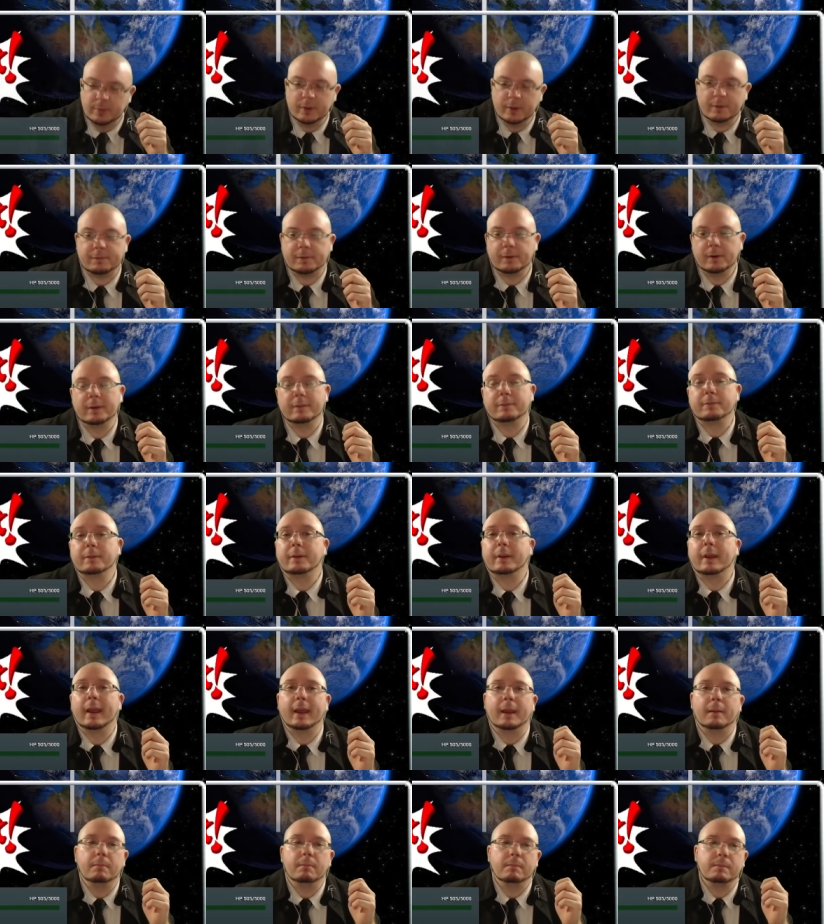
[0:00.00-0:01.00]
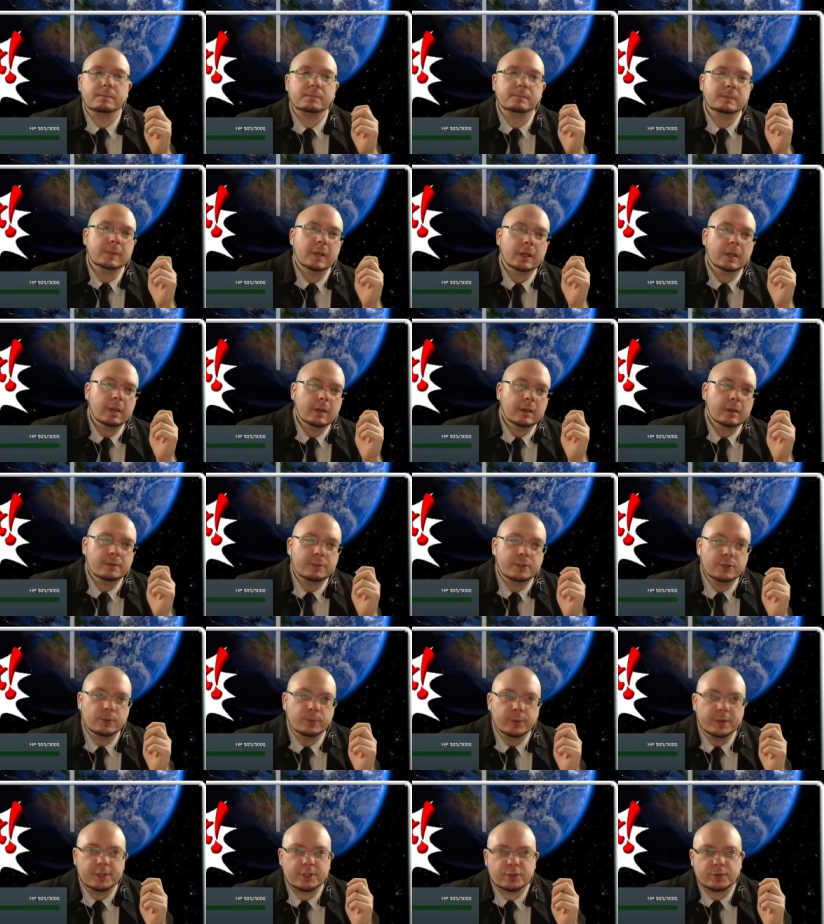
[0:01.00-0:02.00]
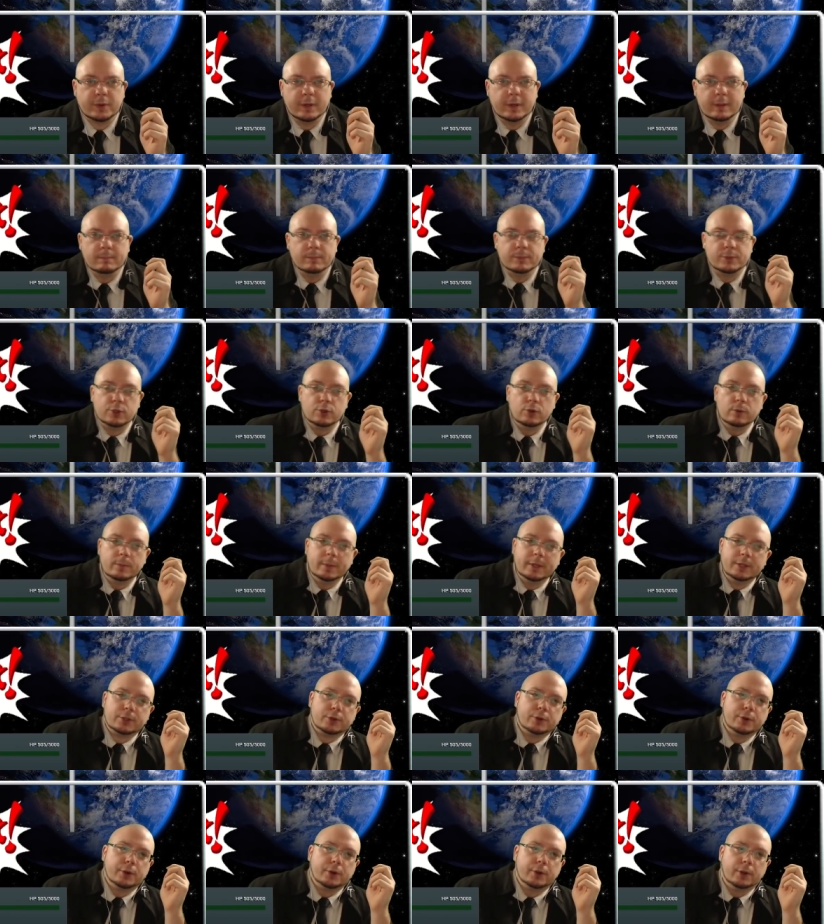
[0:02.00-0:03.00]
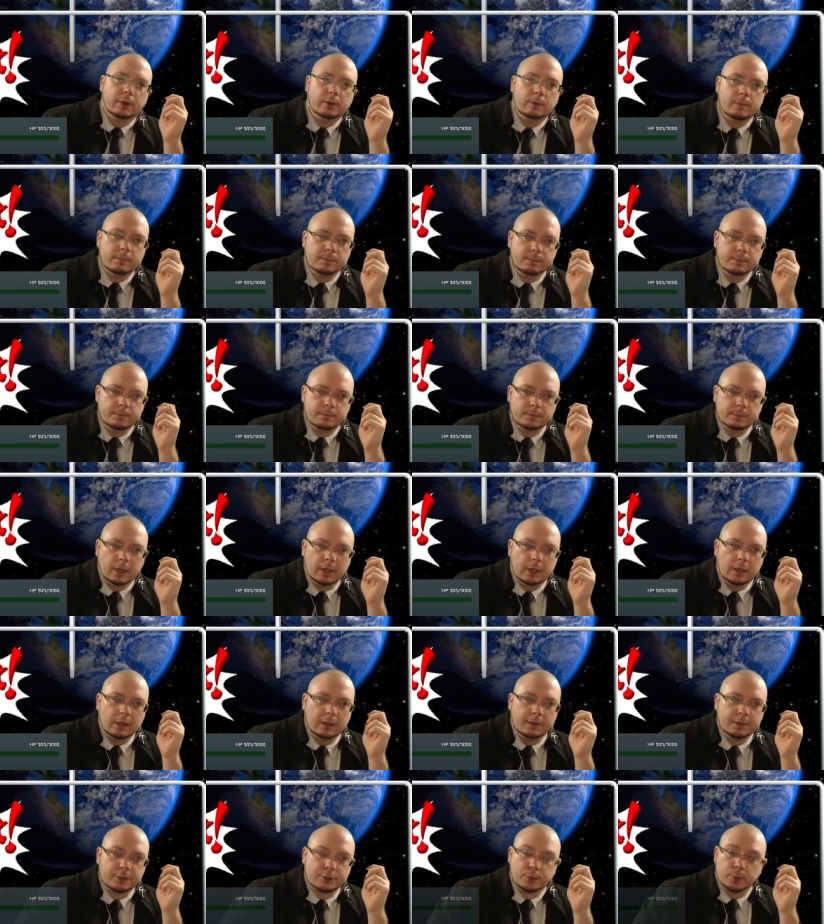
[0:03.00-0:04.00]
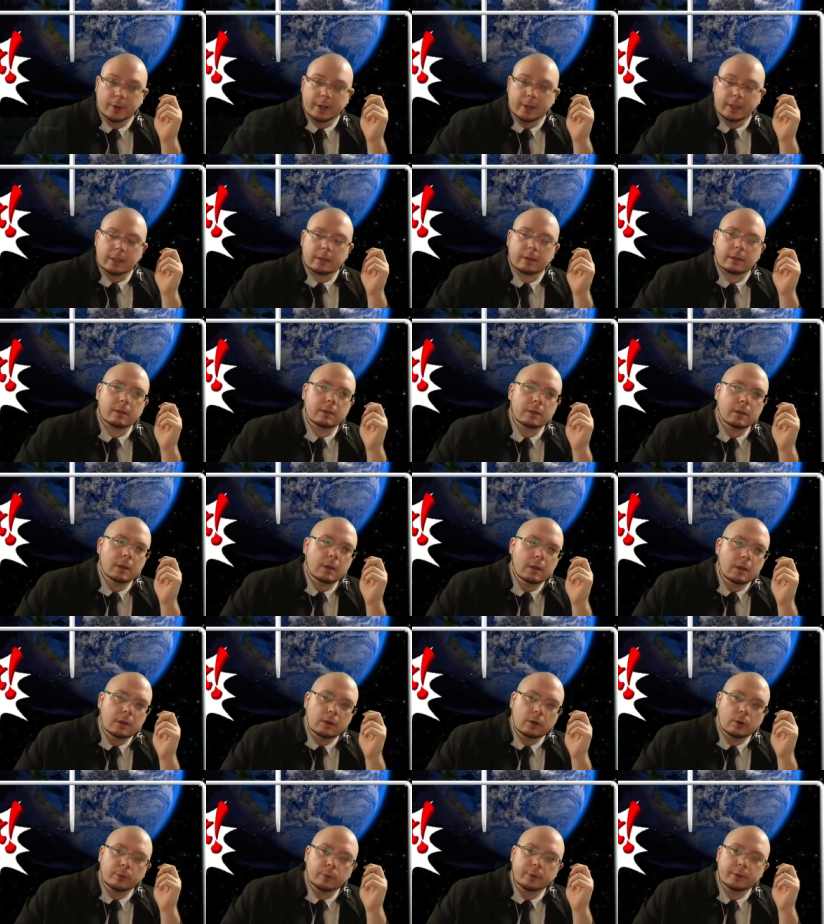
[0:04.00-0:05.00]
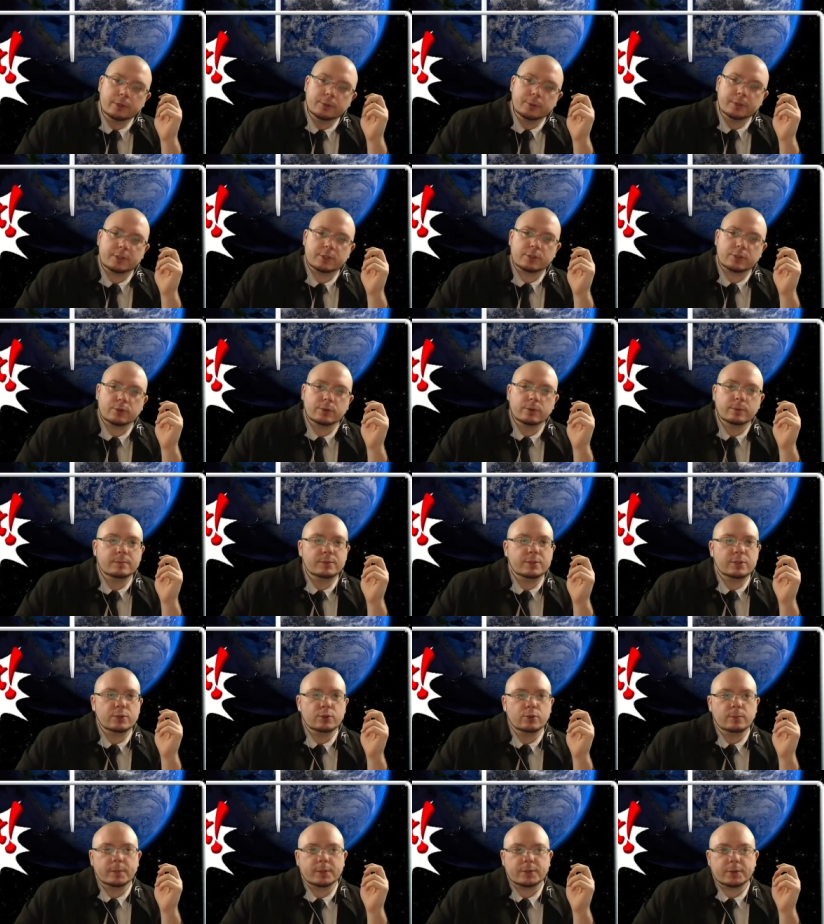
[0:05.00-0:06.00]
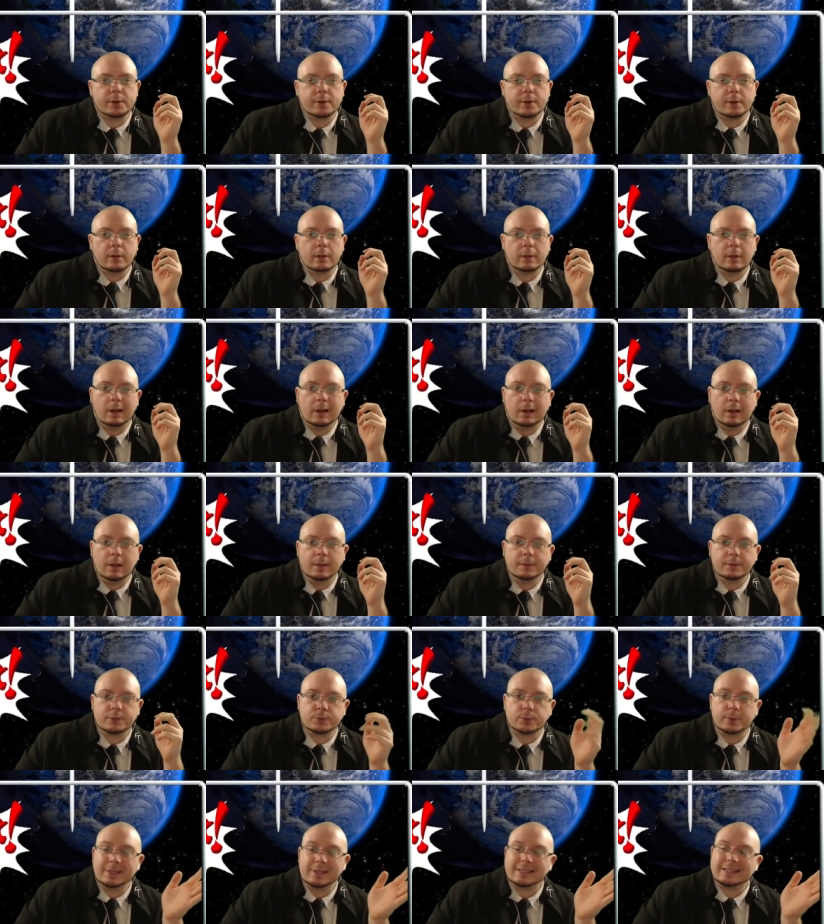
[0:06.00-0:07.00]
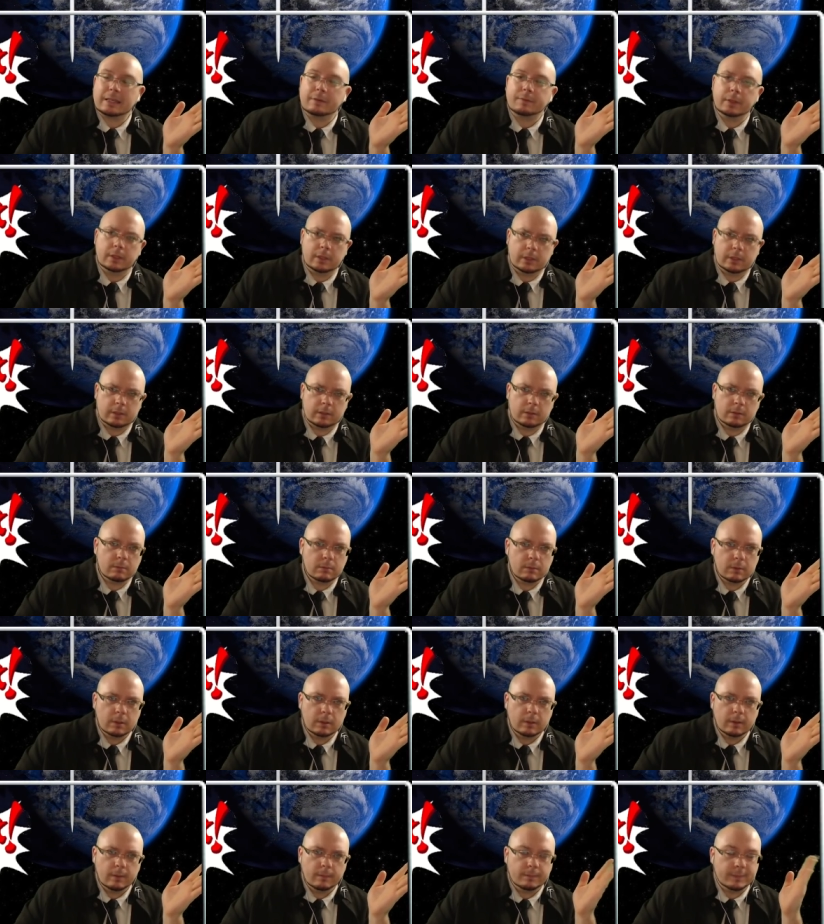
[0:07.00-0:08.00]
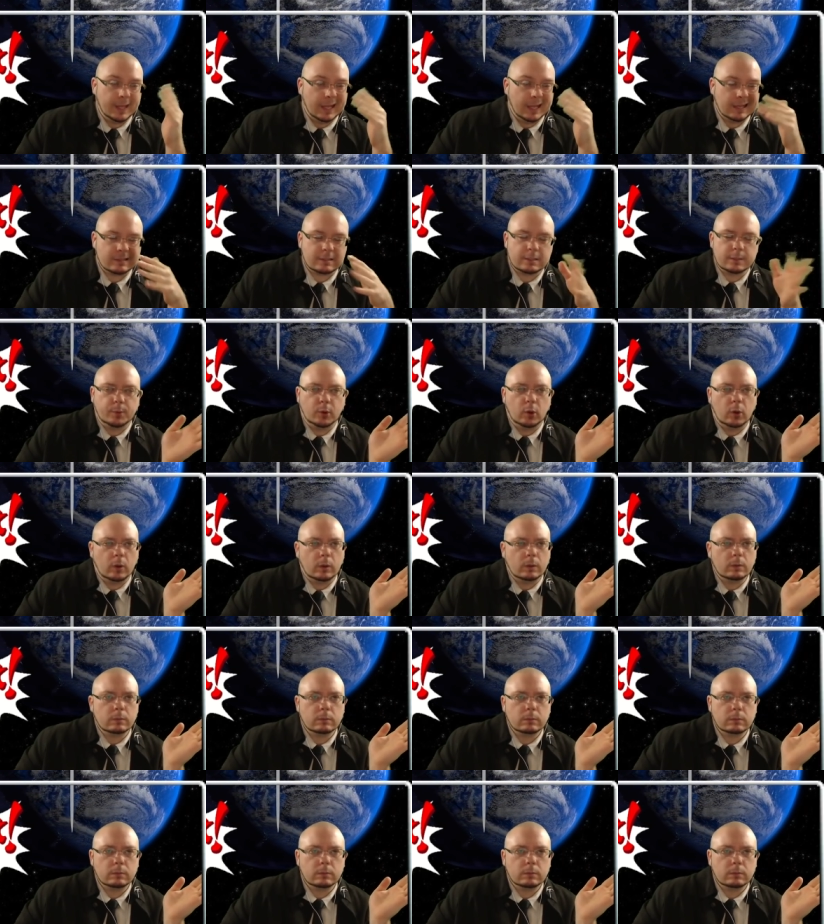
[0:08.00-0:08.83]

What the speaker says: but for a different game. Do we stream Doom Eternal on the 20th, or do we stream Doom Eternal on the 27th? That's the poll.